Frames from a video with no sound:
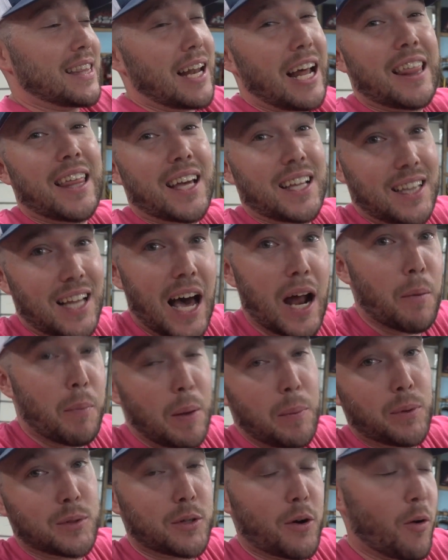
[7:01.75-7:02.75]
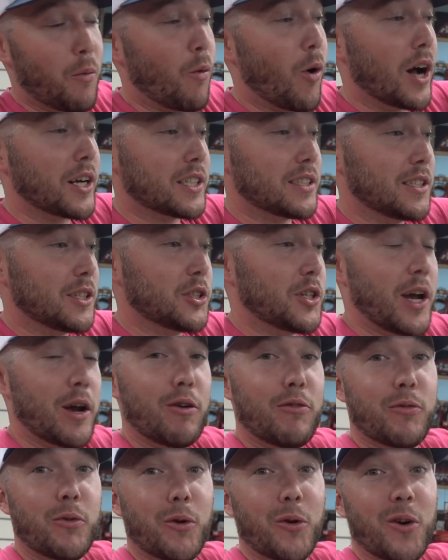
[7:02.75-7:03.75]
that I think a lot of people started watching this
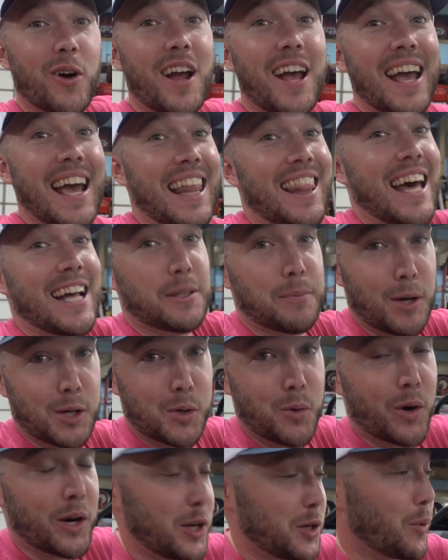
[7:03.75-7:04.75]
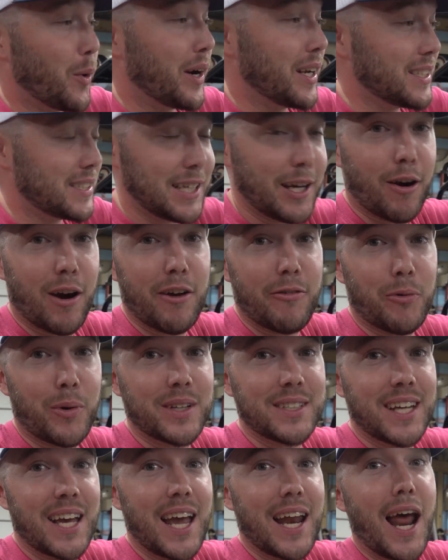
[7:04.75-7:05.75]
channel for, and that's my 2020 CRF
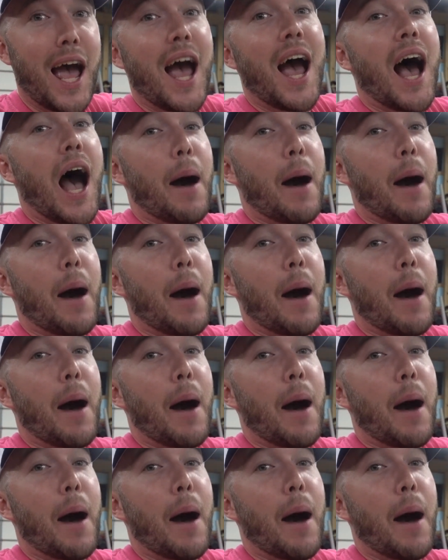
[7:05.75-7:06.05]
110.